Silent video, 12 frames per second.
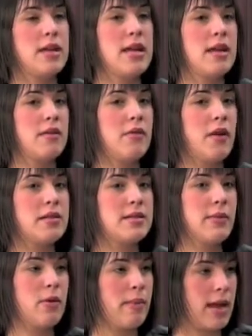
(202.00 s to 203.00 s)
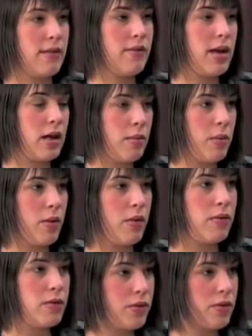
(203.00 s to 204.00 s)
the funds that were made
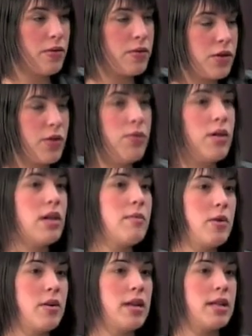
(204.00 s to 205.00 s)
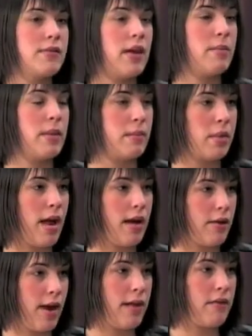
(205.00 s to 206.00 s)
available to the Community Development
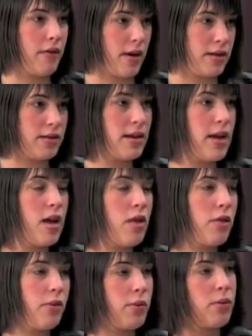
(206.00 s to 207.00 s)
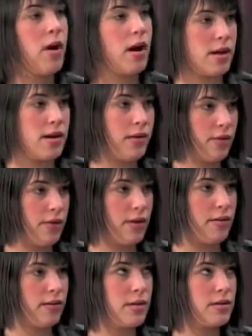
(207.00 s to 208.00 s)
Block Grant Funds through HUD, through
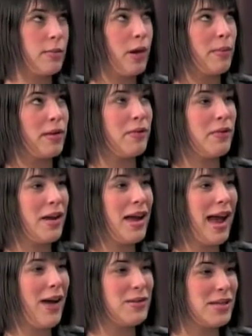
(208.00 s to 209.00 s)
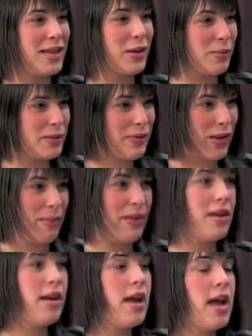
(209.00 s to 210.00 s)
the Department of Housing and Urban
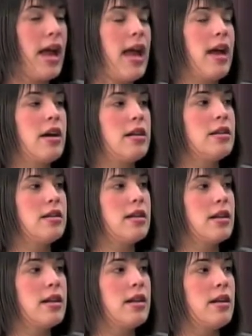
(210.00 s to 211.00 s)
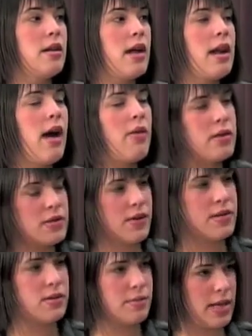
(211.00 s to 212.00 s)
Development, and how those
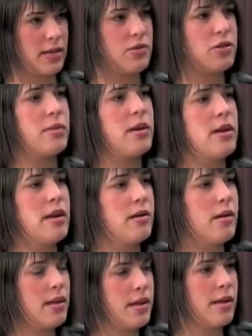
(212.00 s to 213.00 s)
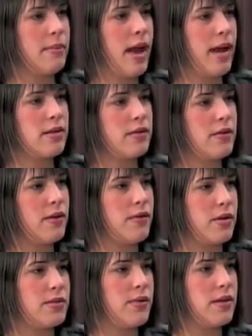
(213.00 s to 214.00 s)
funds are being distributed and the impact of
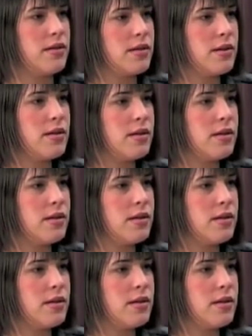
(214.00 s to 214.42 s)
those funds.